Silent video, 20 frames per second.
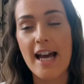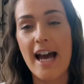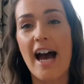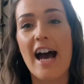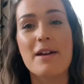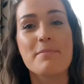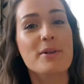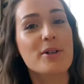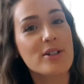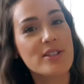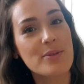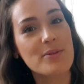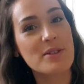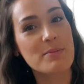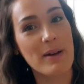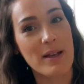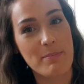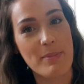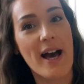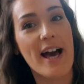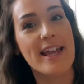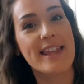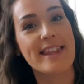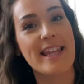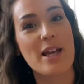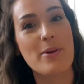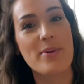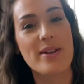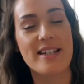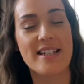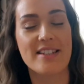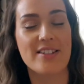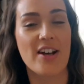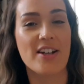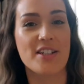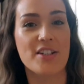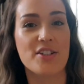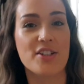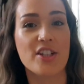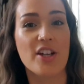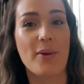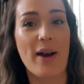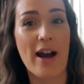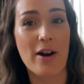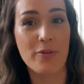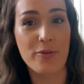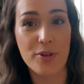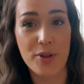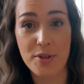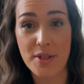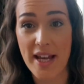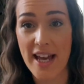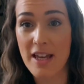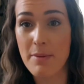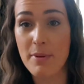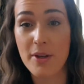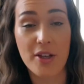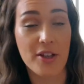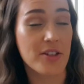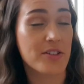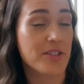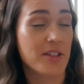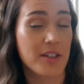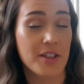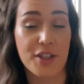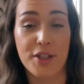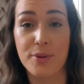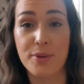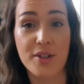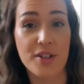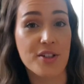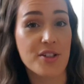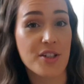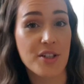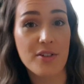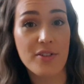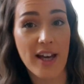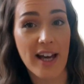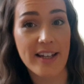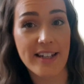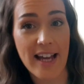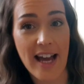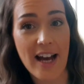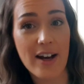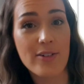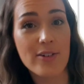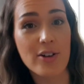and because it was my birthday, we decided to go out for the day, because you can do that now.